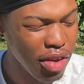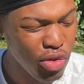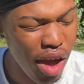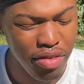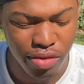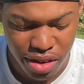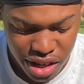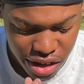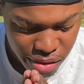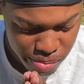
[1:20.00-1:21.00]

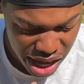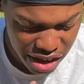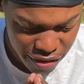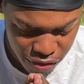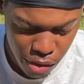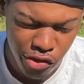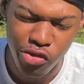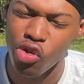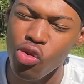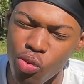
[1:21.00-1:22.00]
haven't made it from
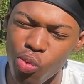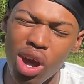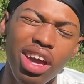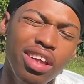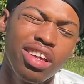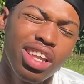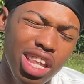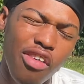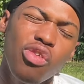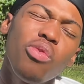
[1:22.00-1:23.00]
root 1,
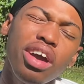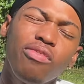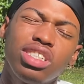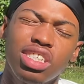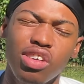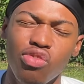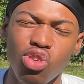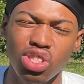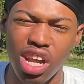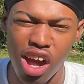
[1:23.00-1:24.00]
level 1, which is the
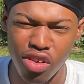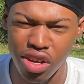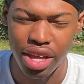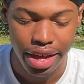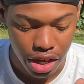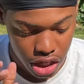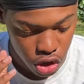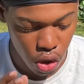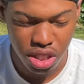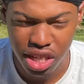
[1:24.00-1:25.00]
root chakra,
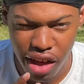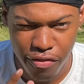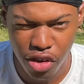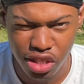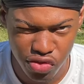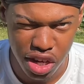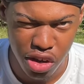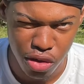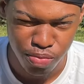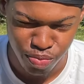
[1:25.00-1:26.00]
go to that first
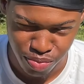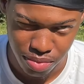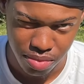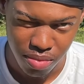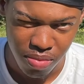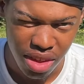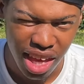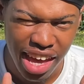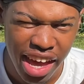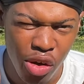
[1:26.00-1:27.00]
video
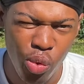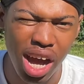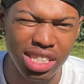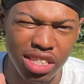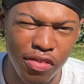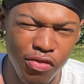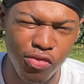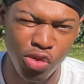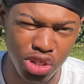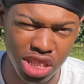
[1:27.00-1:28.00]
and watch the
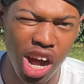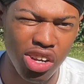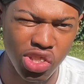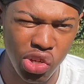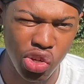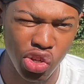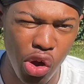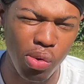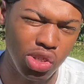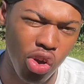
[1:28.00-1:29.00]
root chakra so you can
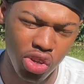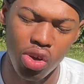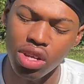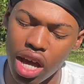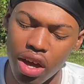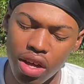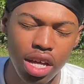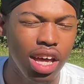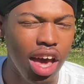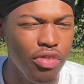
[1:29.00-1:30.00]
know what's going on now.
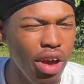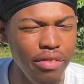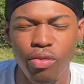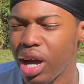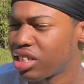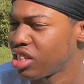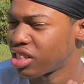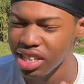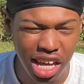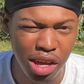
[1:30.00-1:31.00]
If you haven't watched the
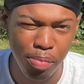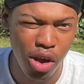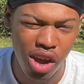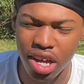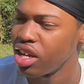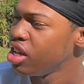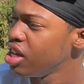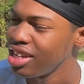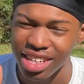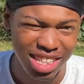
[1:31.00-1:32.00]
second part,
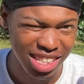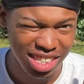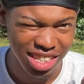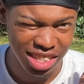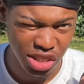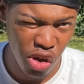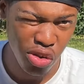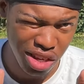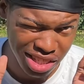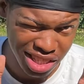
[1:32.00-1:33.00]
the
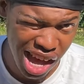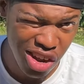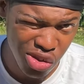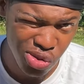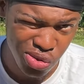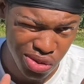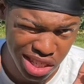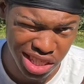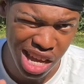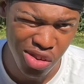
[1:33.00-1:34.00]
sacral
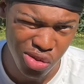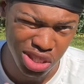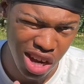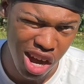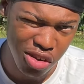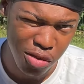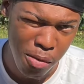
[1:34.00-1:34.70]
chakra,